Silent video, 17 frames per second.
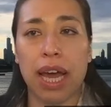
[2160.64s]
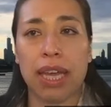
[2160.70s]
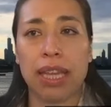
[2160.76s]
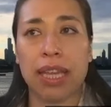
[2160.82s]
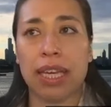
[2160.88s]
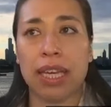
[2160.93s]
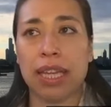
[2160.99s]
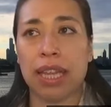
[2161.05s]
I
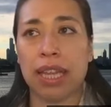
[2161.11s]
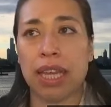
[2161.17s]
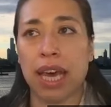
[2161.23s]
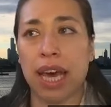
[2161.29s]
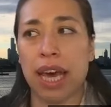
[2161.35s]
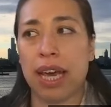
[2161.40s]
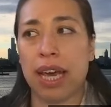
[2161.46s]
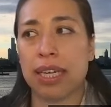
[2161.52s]
think
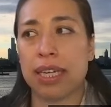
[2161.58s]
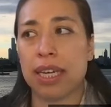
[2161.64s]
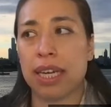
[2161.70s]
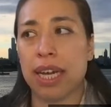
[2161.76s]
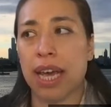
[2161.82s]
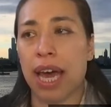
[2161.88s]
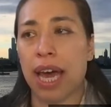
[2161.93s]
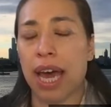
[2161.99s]
that
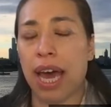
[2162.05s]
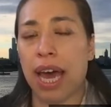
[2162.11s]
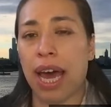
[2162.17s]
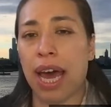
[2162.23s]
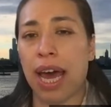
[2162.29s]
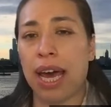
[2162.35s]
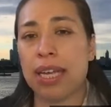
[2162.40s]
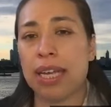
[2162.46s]

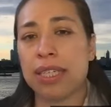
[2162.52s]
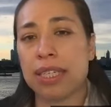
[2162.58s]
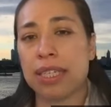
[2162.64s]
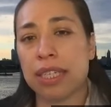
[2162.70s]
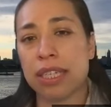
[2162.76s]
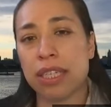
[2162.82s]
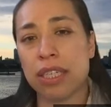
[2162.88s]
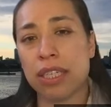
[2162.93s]
as
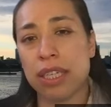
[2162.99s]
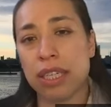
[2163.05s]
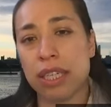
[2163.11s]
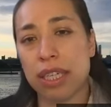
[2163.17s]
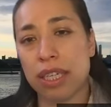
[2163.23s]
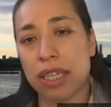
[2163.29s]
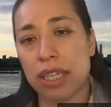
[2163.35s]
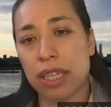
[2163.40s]
an
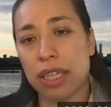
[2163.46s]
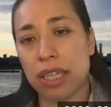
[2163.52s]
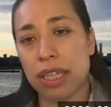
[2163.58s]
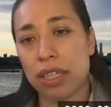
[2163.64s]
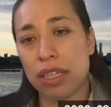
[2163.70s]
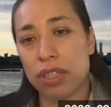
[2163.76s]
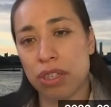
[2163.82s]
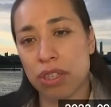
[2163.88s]
uh,
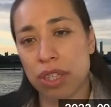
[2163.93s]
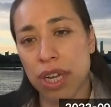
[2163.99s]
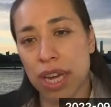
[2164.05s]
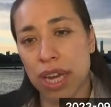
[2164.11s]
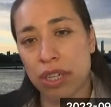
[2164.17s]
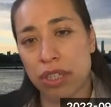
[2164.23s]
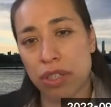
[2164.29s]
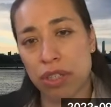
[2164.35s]

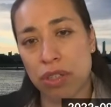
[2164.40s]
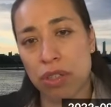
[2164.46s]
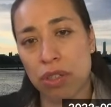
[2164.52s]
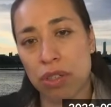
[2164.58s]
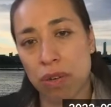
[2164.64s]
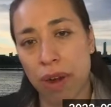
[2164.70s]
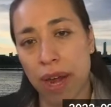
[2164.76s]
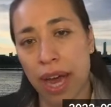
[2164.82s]
international
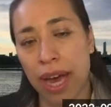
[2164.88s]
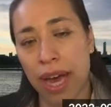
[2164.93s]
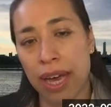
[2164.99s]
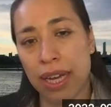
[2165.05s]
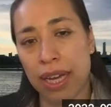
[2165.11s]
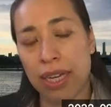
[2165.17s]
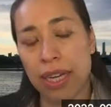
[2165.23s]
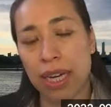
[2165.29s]

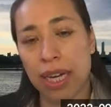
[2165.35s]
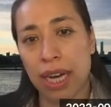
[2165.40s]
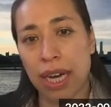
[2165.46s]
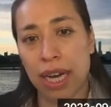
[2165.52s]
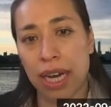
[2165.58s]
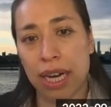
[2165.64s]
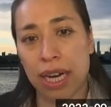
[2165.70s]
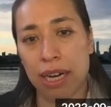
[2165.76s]
grad,
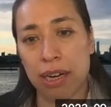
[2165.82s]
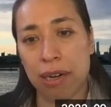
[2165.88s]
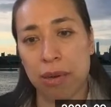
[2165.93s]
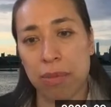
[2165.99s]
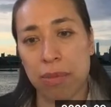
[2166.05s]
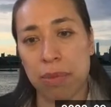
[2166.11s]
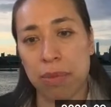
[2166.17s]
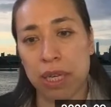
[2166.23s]

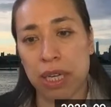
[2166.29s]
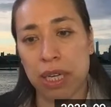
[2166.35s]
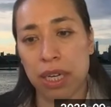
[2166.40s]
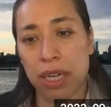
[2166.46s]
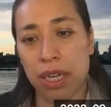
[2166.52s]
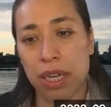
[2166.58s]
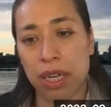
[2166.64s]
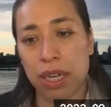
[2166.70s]
um,
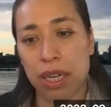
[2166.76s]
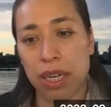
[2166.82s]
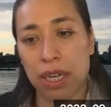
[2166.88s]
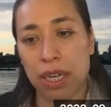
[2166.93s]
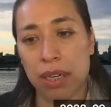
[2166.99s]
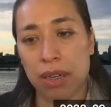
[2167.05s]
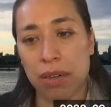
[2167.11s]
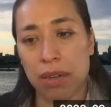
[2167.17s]

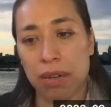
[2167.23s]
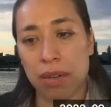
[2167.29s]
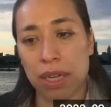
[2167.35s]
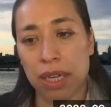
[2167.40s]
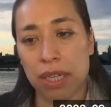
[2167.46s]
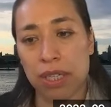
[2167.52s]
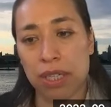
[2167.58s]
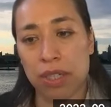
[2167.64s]
uh,
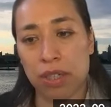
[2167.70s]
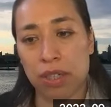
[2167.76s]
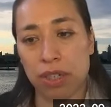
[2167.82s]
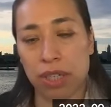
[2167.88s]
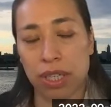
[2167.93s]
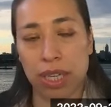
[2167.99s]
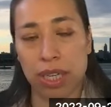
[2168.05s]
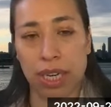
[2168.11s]
it
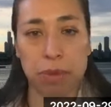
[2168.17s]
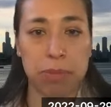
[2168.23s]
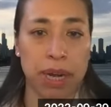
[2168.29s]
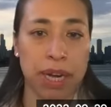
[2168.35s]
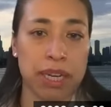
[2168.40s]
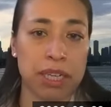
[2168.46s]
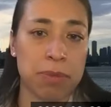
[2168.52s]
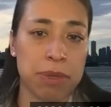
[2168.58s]
certainly has been
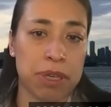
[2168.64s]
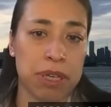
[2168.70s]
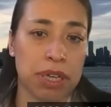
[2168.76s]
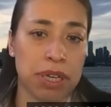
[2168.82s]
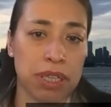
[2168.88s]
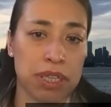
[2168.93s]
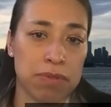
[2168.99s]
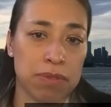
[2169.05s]
my
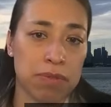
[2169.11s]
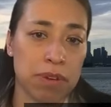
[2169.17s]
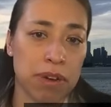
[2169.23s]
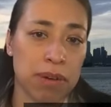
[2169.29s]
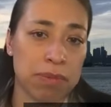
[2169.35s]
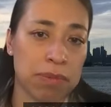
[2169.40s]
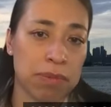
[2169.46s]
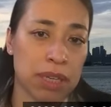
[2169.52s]
experience
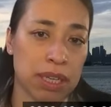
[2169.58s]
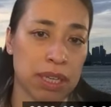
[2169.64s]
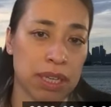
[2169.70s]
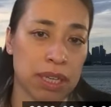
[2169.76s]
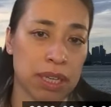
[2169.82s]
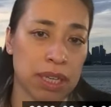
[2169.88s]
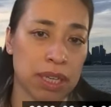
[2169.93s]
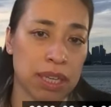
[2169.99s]
from
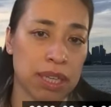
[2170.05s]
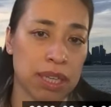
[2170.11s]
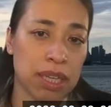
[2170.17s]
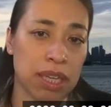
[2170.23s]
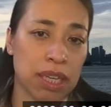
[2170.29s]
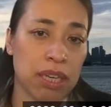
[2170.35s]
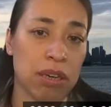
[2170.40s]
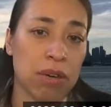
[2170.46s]
in in
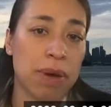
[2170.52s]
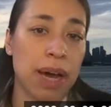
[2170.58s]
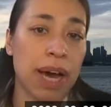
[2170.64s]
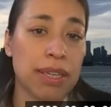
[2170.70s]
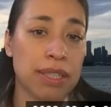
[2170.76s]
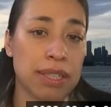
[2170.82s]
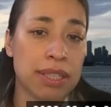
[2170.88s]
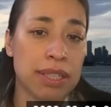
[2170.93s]
the
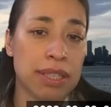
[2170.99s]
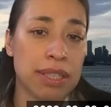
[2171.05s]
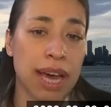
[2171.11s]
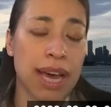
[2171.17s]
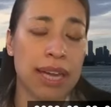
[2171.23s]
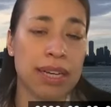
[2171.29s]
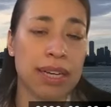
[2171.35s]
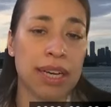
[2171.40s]
U.S.
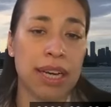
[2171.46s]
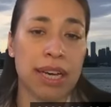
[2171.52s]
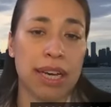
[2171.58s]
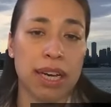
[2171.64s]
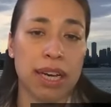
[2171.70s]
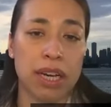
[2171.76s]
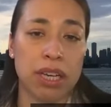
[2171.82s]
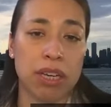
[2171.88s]
that
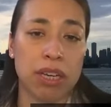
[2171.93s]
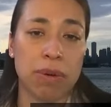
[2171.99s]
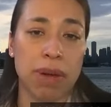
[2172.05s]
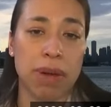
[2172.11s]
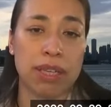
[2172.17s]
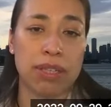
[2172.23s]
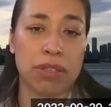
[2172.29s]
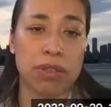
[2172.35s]

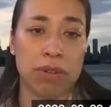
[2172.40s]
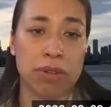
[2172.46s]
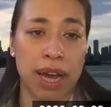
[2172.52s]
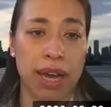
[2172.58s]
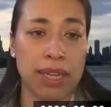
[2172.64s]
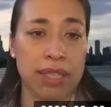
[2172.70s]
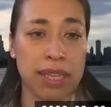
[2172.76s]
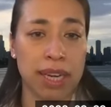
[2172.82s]
U.S.
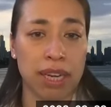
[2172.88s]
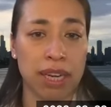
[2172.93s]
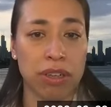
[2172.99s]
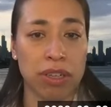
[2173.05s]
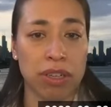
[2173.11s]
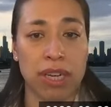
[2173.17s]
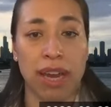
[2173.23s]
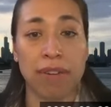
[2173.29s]
grads get
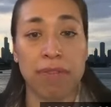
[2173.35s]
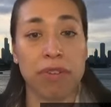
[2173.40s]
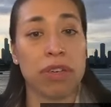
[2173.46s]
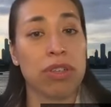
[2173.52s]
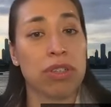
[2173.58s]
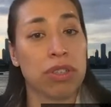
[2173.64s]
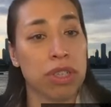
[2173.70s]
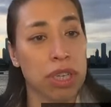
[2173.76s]
looked at
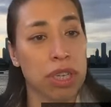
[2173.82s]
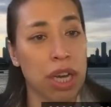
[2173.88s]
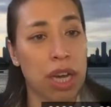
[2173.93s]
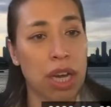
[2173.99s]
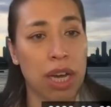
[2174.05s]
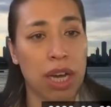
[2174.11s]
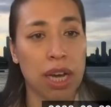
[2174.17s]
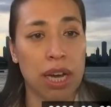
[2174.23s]
first.
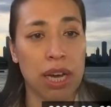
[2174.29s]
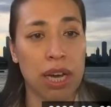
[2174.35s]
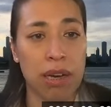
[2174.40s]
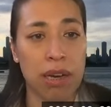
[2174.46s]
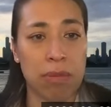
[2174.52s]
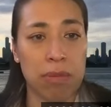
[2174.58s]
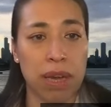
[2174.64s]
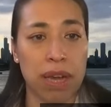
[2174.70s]

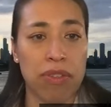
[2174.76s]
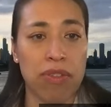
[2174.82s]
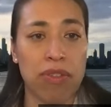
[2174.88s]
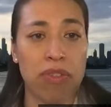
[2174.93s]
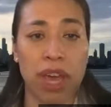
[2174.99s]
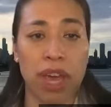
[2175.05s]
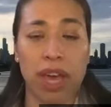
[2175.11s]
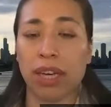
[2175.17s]
Um,
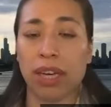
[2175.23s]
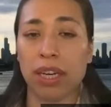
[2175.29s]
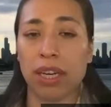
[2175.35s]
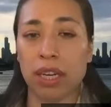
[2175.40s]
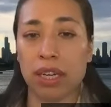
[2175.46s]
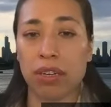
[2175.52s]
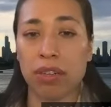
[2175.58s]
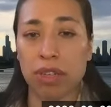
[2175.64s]
and then
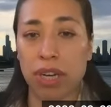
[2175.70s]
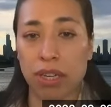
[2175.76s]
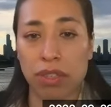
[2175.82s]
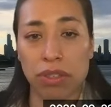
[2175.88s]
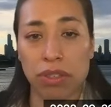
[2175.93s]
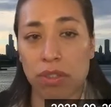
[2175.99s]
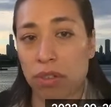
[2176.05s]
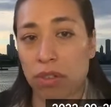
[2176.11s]

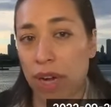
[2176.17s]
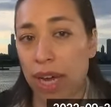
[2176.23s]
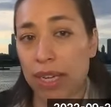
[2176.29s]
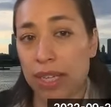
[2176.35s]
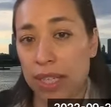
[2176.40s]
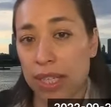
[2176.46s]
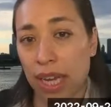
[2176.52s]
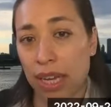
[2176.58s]
international
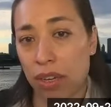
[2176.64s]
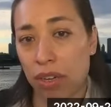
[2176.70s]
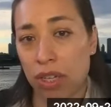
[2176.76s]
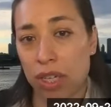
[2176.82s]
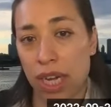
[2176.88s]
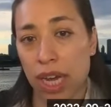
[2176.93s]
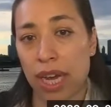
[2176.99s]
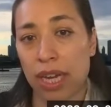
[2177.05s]
grads get
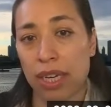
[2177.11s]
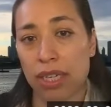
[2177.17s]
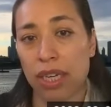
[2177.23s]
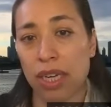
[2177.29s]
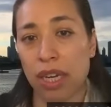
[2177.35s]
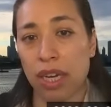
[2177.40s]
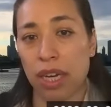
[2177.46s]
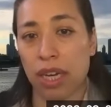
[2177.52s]
looked at
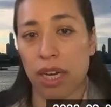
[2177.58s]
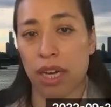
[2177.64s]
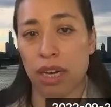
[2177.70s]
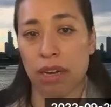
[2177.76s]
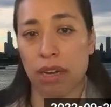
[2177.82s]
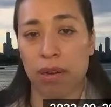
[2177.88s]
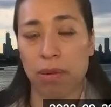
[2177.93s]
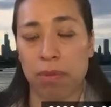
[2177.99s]

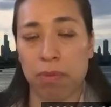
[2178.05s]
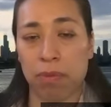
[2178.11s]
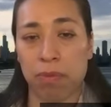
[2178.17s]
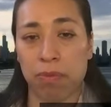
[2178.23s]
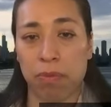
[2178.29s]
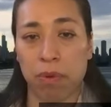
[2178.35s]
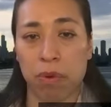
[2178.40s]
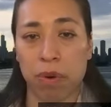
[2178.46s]
um,
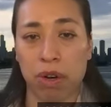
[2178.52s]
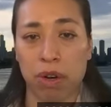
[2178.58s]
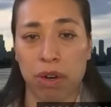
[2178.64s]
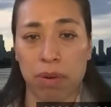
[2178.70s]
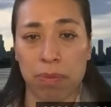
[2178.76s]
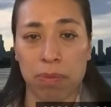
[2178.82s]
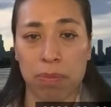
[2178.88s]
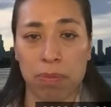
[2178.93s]

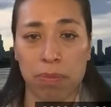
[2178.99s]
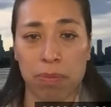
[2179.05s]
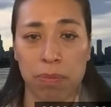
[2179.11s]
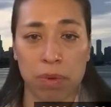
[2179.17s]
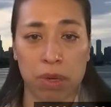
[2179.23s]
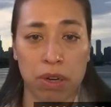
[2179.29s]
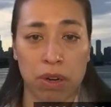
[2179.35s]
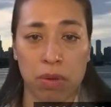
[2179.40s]
for,
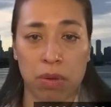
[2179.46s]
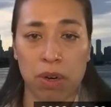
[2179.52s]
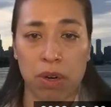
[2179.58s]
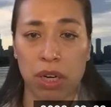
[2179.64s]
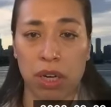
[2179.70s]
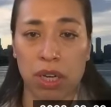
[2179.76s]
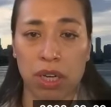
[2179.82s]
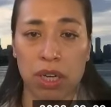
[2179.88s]
you know,
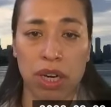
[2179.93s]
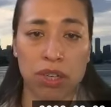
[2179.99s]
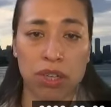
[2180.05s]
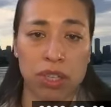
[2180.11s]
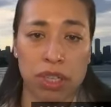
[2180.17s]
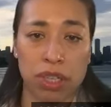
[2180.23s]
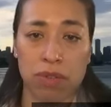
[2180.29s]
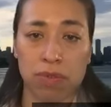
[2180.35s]
not
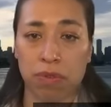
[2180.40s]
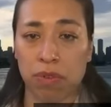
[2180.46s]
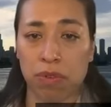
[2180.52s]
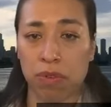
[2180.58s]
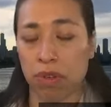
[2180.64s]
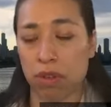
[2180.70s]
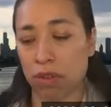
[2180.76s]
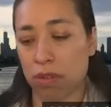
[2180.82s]
just
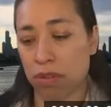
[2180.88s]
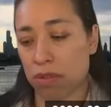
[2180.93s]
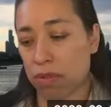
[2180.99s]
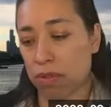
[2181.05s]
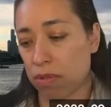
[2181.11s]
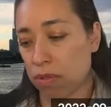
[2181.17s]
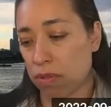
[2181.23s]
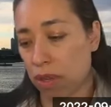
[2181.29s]

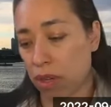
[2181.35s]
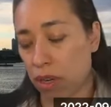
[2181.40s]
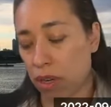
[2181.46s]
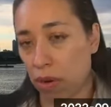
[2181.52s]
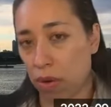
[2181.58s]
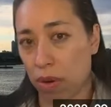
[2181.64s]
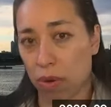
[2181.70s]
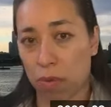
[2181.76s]
for, you
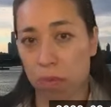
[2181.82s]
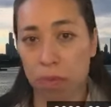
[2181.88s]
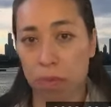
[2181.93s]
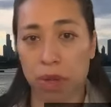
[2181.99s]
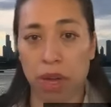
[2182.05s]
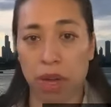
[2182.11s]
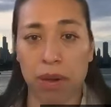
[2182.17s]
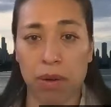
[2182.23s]
know,
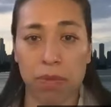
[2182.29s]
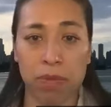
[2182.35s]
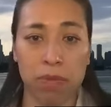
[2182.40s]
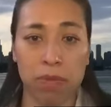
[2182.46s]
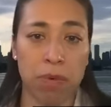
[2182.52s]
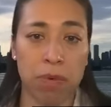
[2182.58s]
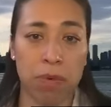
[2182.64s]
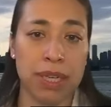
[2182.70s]
uh,
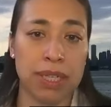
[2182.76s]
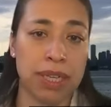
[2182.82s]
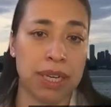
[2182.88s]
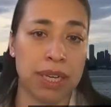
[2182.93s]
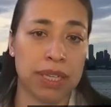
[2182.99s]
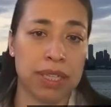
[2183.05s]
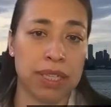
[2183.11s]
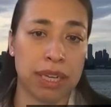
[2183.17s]
for
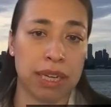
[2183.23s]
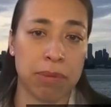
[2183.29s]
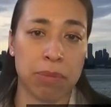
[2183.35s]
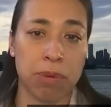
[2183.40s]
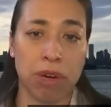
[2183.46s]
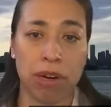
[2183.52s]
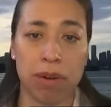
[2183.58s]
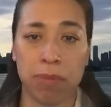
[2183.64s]
residency,
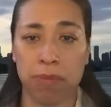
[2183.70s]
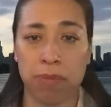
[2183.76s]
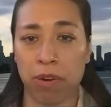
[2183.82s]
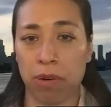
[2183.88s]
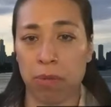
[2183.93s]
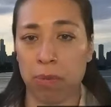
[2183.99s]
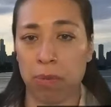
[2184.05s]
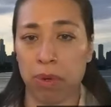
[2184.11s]
but
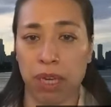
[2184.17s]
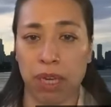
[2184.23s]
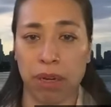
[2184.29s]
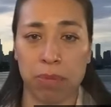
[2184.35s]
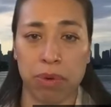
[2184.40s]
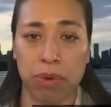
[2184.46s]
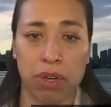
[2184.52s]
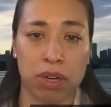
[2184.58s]
for
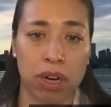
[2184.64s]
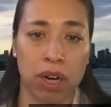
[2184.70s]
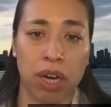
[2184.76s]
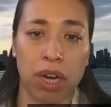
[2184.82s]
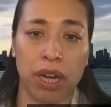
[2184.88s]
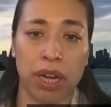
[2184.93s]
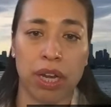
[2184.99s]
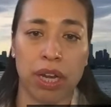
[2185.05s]
being put
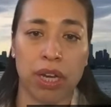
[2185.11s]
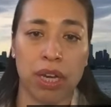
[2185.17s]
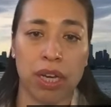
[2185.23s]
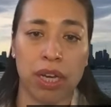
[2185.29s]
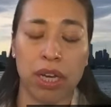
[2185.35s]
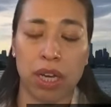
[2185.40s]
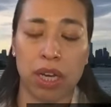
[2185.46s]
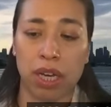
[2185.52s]

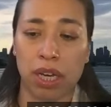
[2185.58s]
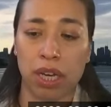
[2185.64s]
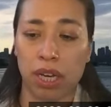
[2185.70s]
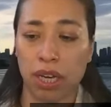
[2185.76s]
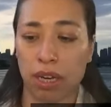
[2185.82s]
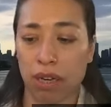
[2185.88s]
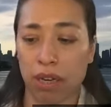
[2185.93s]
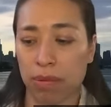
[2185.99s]
on,
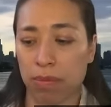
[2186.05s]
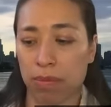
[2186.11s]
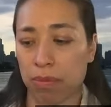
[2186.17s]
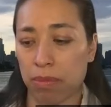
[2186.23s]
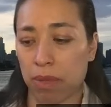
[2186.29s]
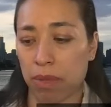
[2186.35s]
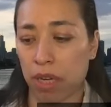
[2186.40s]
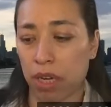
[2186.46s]

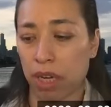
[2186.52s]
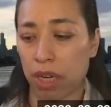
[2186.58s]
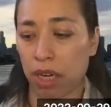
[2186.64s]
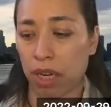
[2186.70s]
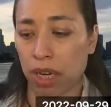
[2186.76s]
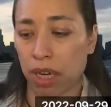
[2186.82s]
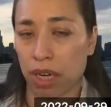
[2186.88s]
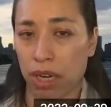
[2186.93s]
um,
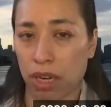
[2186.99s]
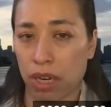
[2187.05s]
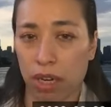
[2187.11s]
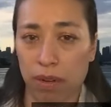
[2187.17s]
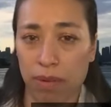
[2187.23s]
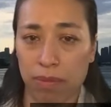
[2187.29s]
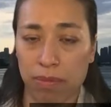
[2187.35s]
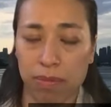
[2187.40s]

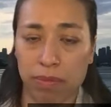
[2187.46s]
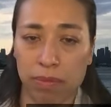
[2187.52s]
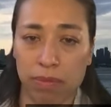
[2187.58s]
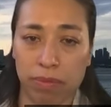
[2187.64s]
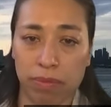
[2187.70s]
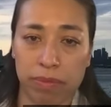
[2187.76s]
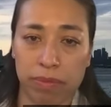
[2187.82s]
um